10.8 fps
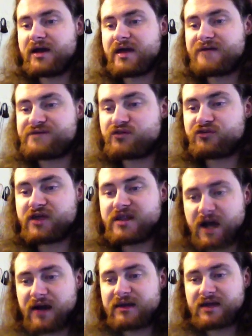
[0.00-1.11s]
if you did
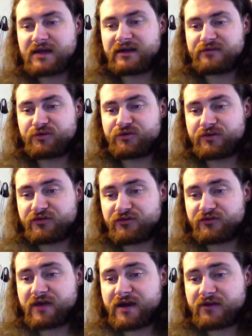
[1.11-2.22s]
not gain life points by this
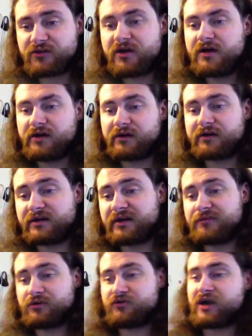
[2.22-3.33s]
effect uh, your
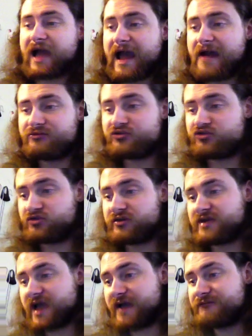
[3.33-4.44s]
life points are halved during
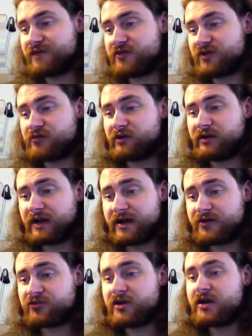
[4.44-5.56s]
the end phase I
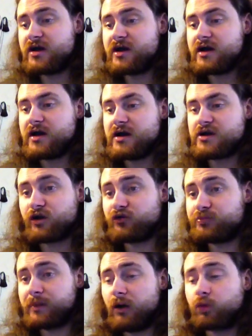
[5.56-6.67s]
realize
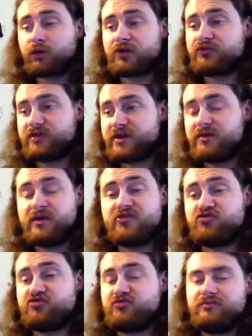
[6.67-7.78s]
Ghost Belle works
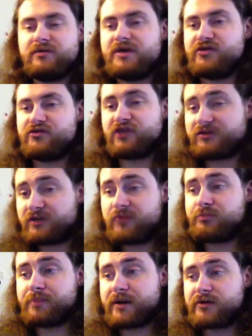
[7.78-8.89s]
is is ten times
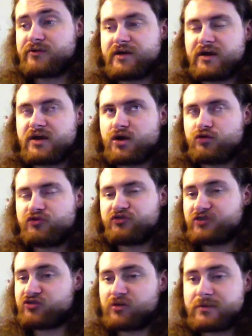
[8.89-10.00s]
better than Ghost
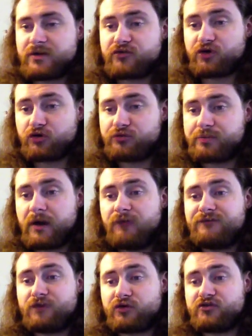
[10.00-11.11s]
Sister because Ghost Belle
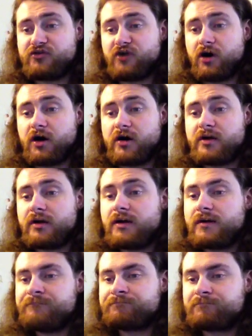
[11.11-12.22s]
focuses on
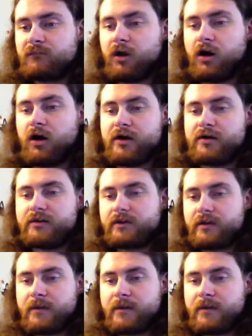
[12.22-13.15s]
on